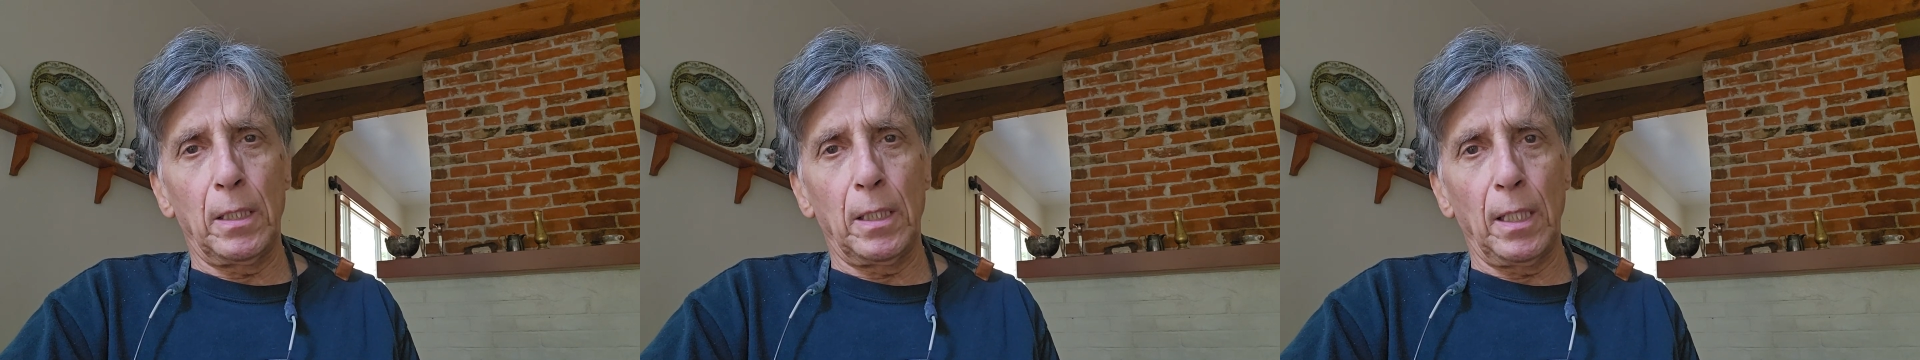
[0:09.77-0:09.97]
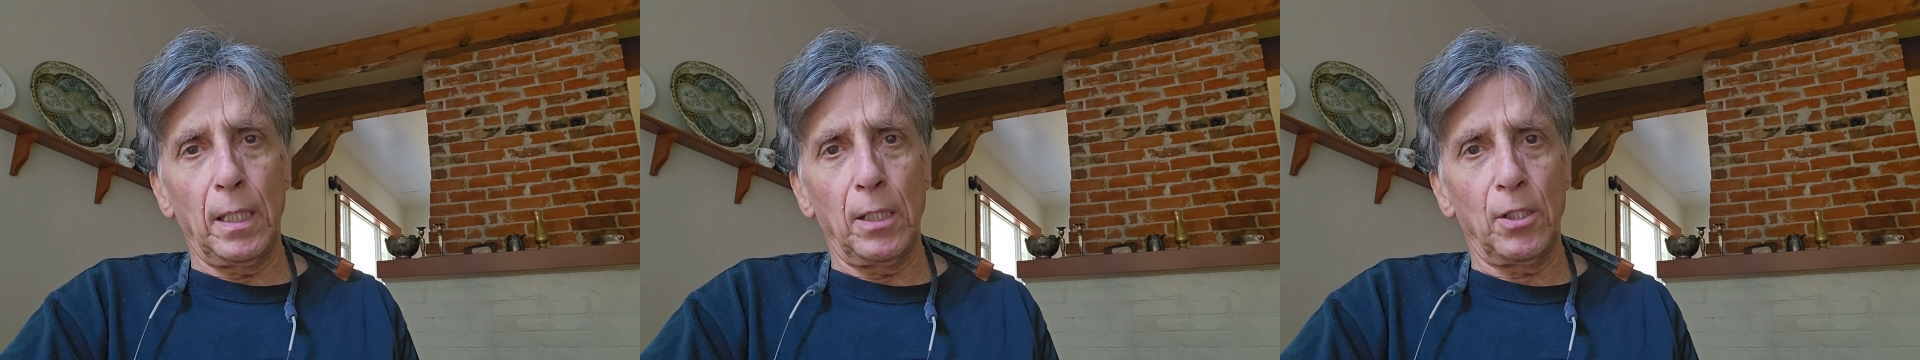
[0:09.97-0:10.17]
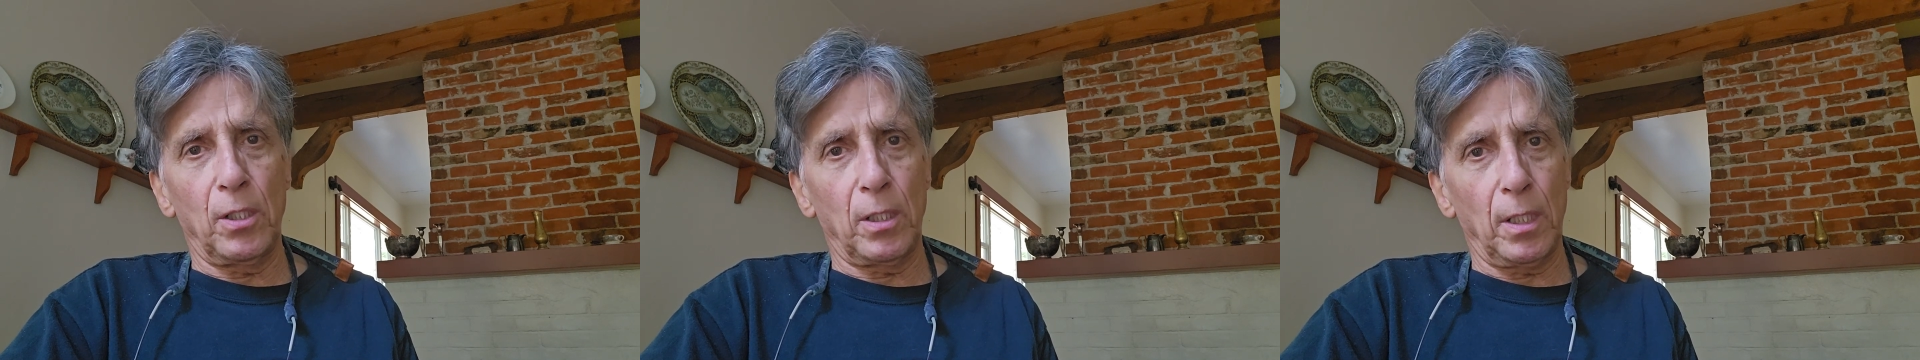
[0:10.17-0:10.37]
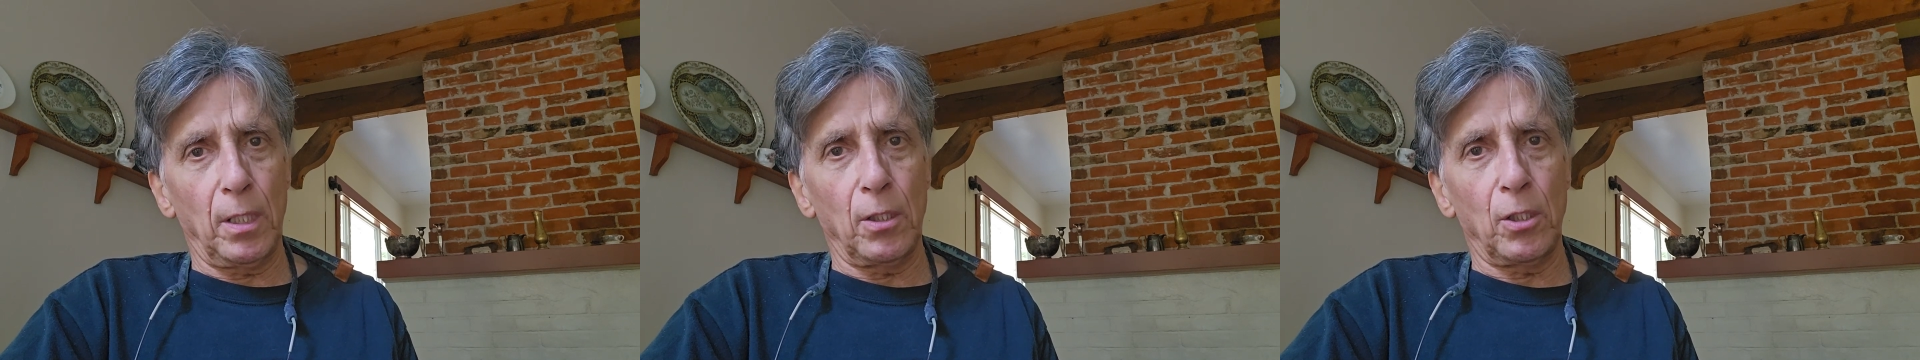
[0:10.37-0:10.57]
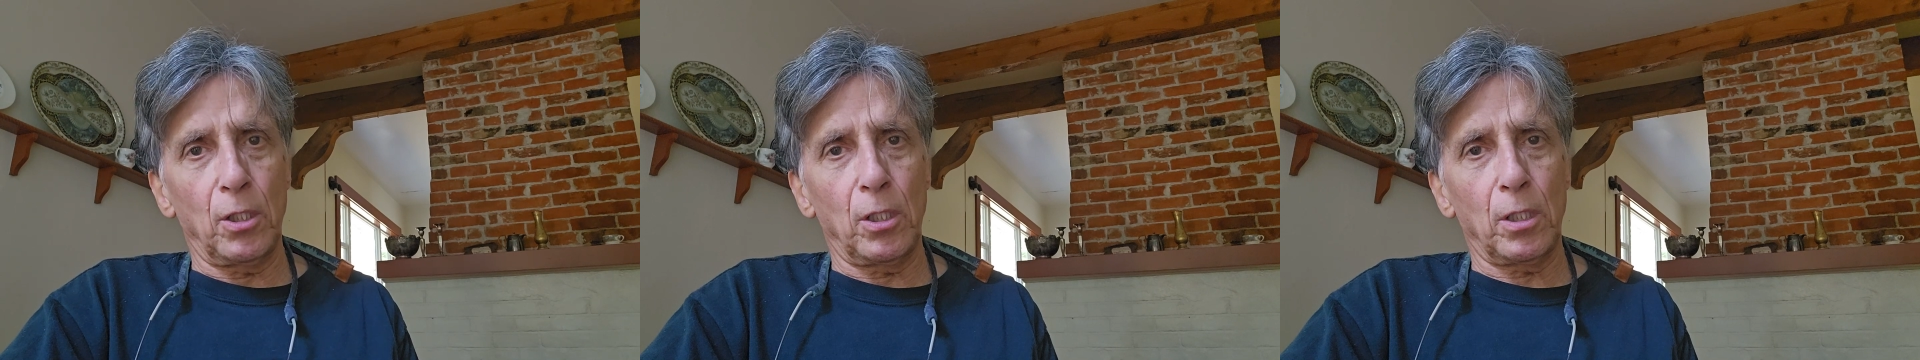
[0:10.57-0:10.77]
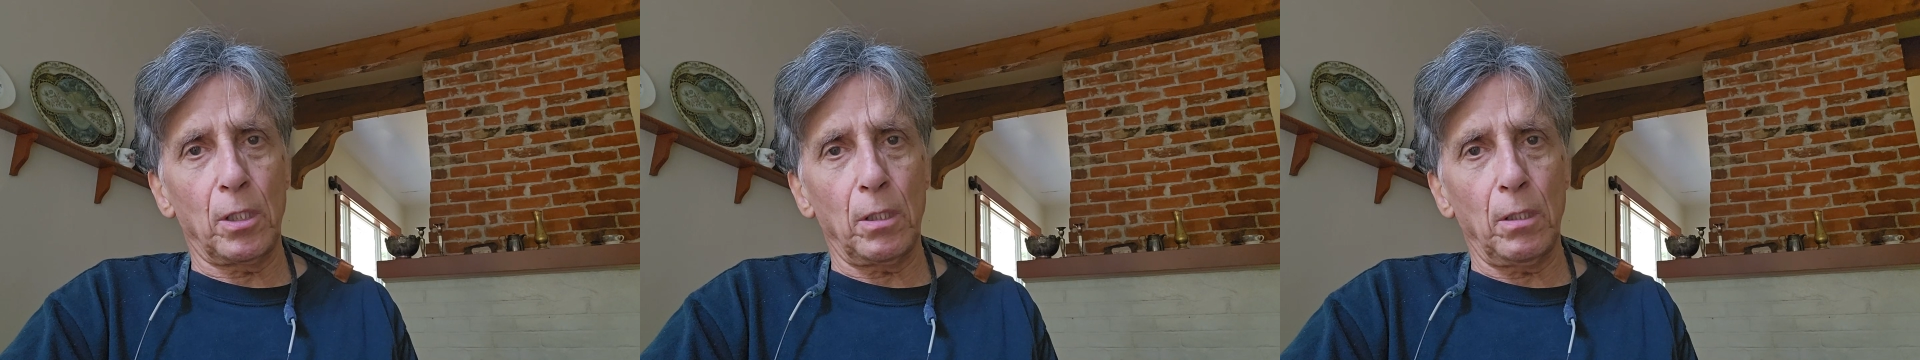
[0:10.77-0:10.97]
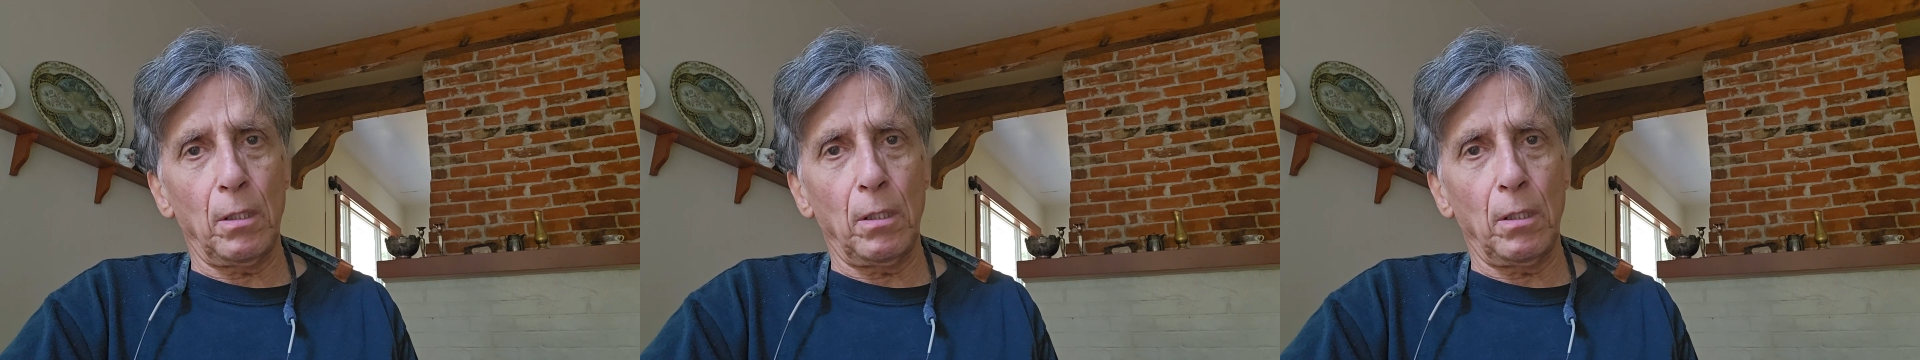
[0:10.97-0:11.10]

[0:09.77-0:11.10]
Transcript: days since